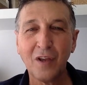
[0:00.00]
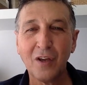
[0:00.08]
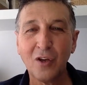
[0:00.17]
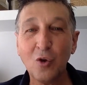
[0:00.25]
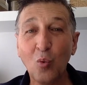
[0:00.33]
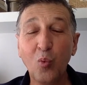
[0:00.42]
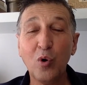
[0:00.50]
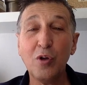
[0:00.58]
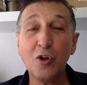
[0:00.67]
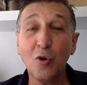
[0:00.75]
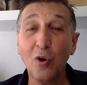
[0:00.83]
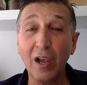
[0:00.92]
your
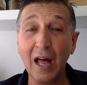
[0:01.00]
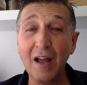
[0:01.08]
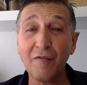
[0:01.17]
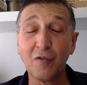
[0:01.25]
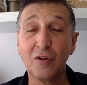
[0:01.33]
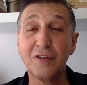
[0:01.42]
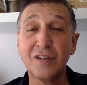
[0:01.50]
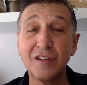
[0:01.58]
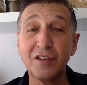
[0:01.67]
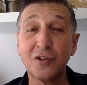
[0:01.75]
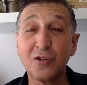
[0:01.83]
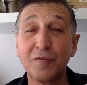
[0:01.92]
life
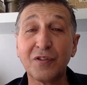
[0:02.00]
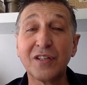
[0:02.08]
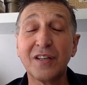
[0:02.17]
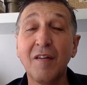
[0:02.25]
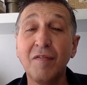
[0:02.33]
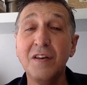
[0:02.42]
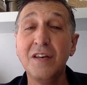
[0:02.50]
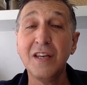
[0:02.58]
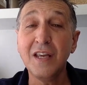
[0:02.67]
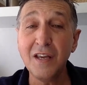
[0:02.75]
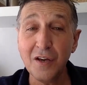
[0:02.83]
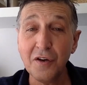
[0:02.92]
consists of 70
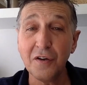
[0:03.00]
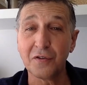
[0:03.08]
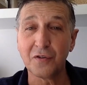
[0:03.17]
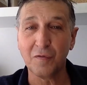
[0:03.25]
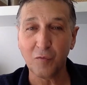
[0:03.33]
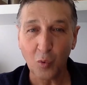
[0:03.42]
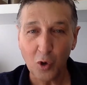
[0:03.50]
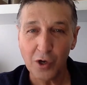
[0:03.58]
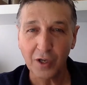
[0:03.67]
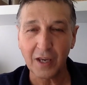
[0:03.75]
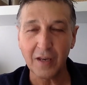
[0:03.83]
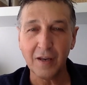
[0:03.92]
years of
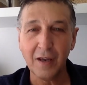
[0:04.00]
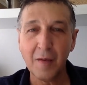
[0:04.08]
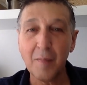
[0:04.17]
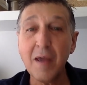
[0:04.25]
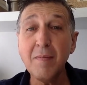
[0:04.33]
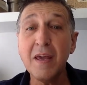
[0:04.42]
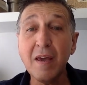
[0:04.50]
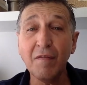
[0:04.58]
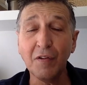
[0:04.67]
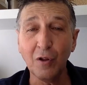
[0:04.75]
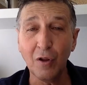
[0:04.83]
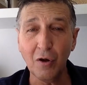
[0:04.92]
working, maybe
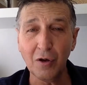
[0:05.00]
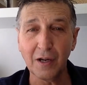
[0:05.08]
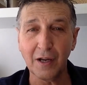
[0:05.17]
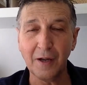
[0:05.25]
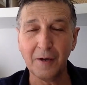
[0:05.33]
even longer.